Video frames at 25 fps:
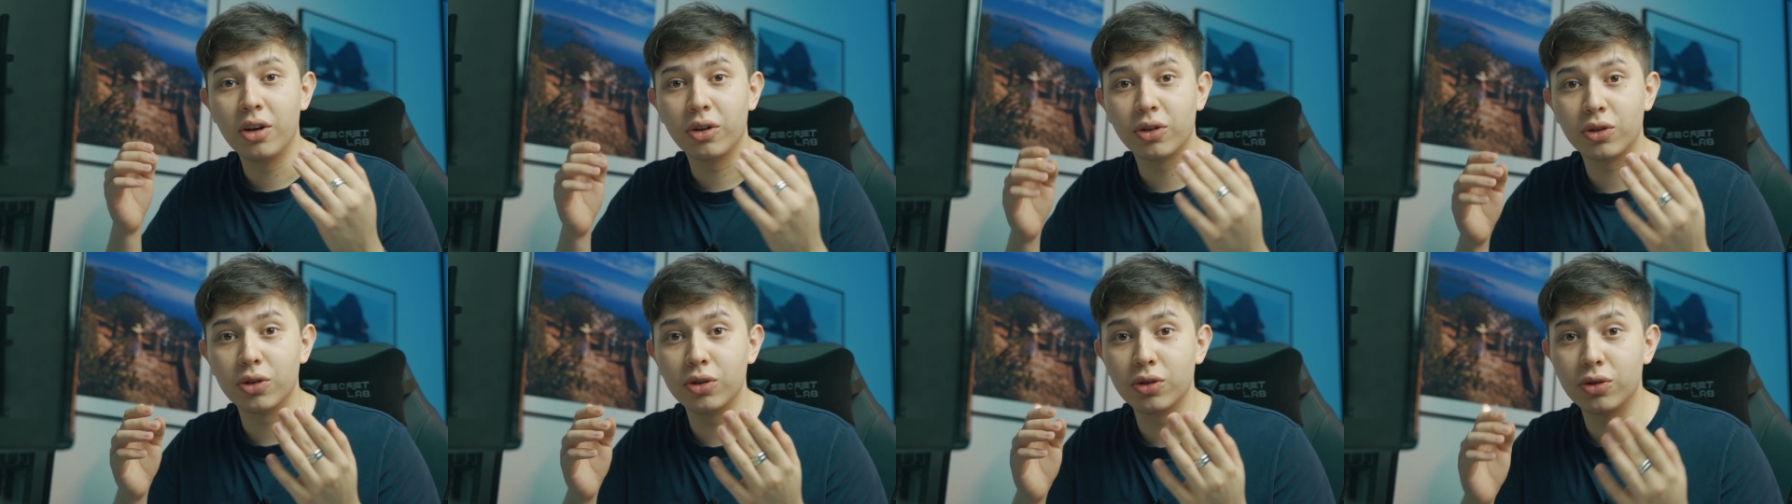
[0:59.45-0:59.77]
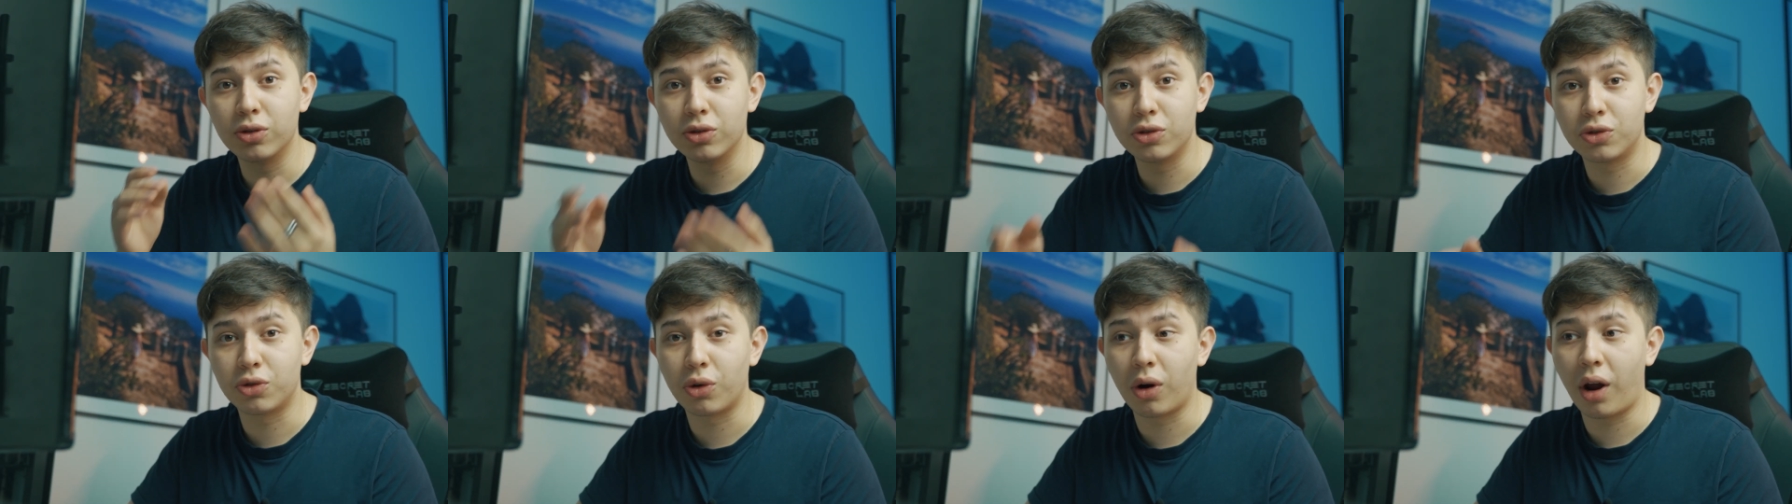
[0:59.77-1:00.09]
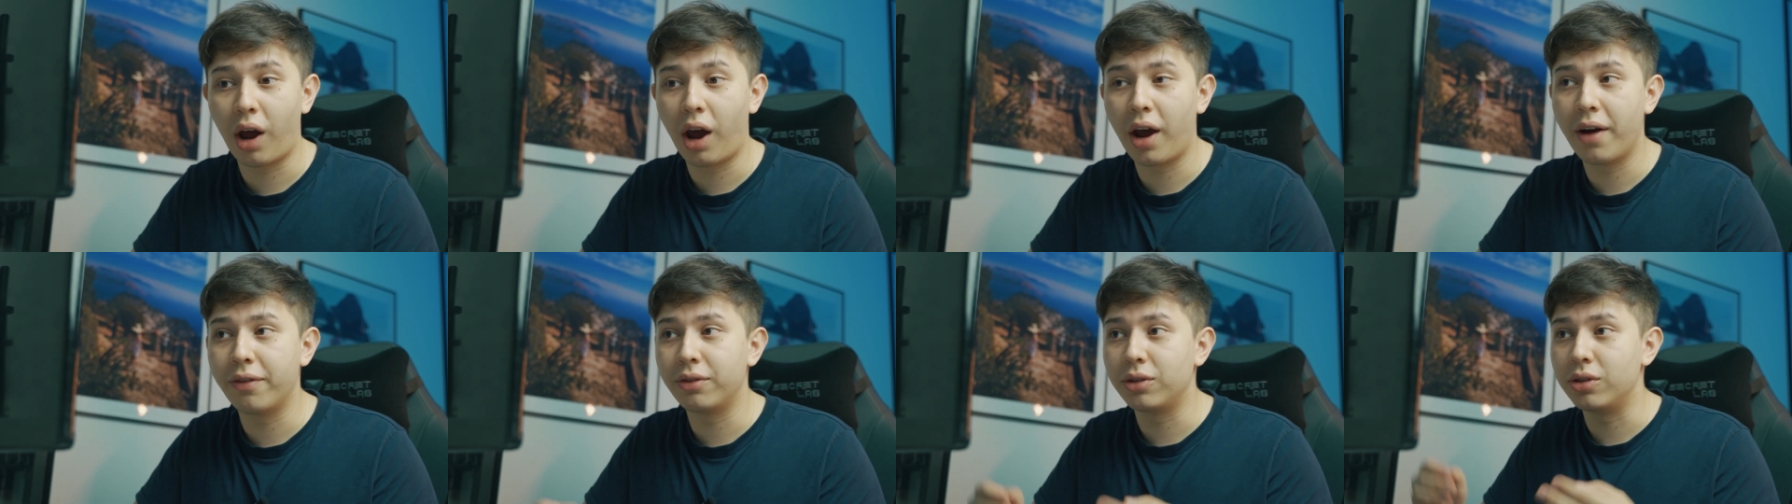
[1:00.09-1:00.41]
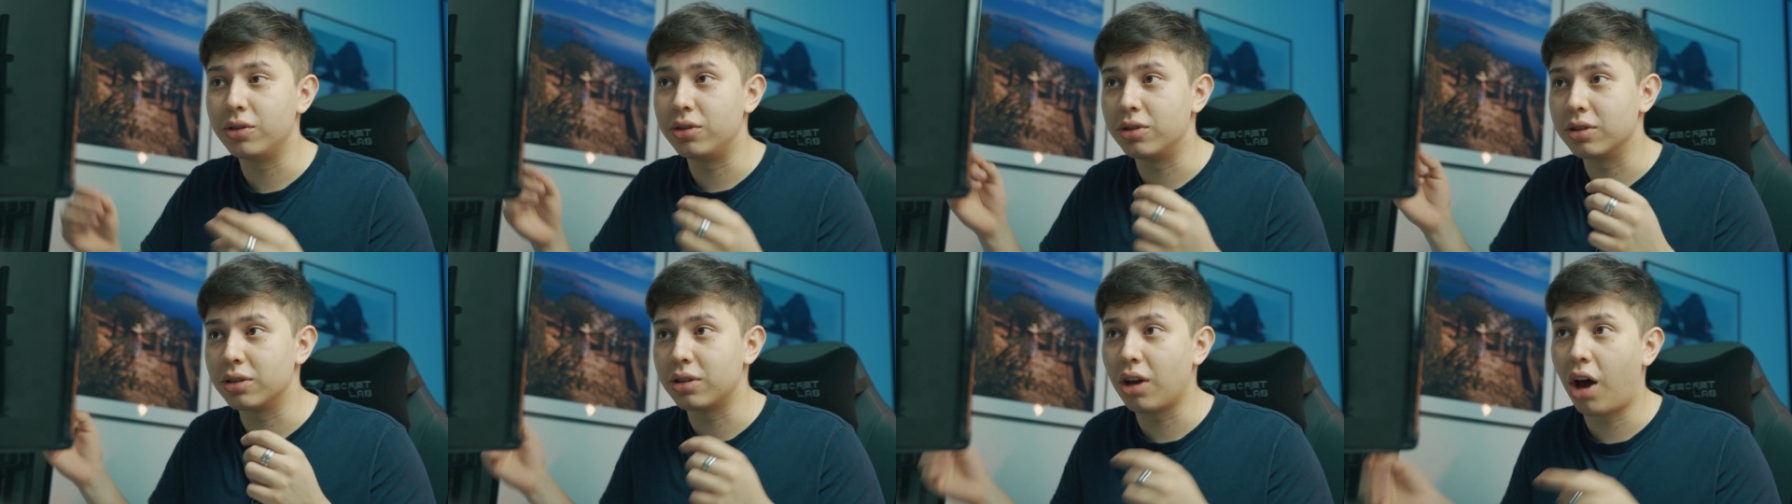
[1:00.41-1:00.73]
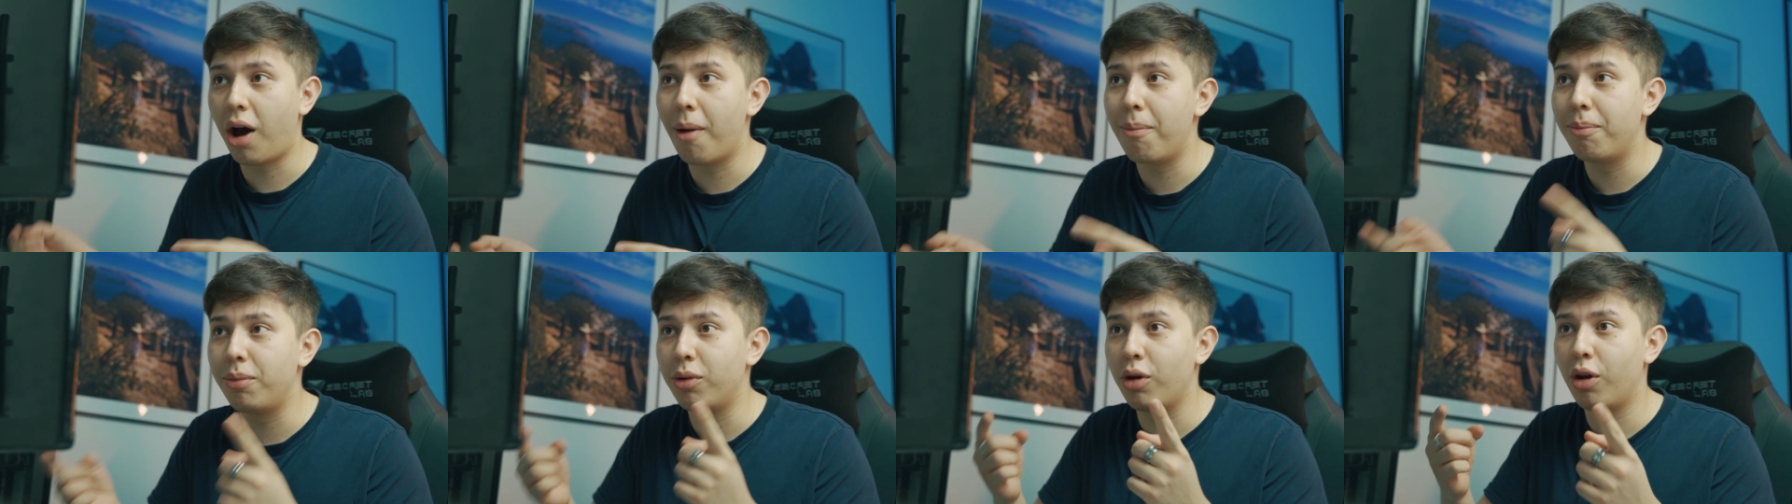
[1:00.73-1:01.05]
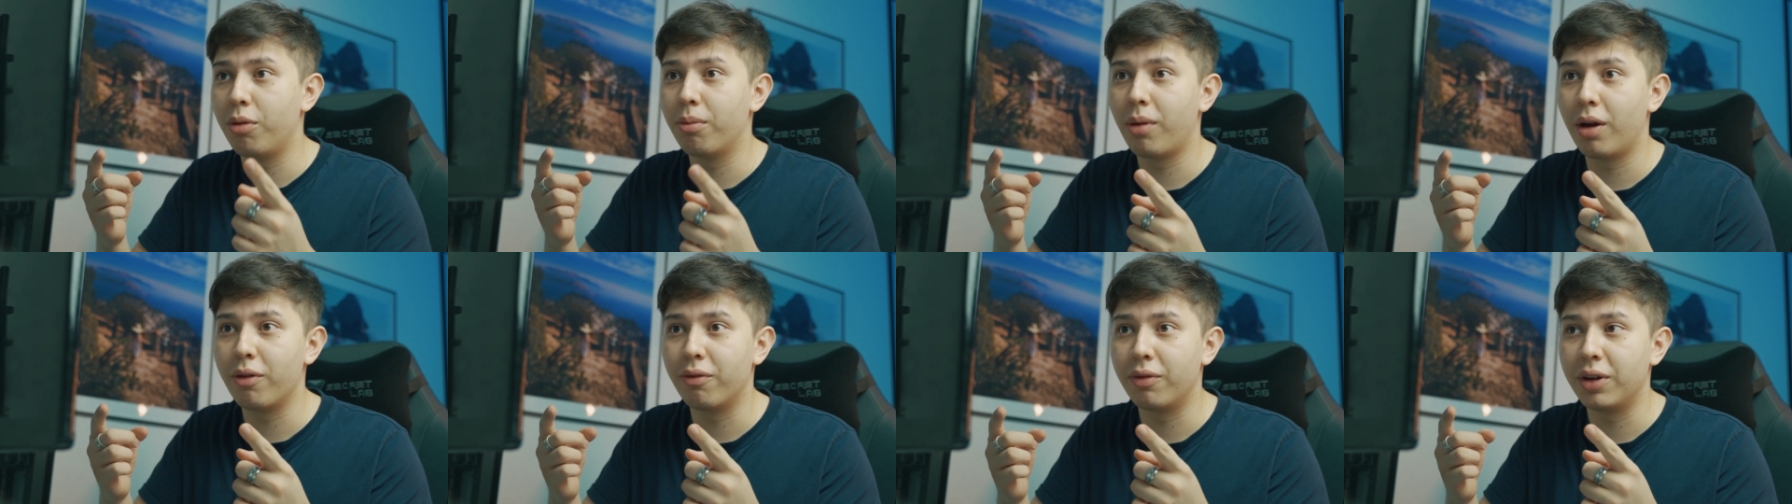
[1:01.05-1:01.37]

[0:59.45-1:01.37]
Google Drive to just upload my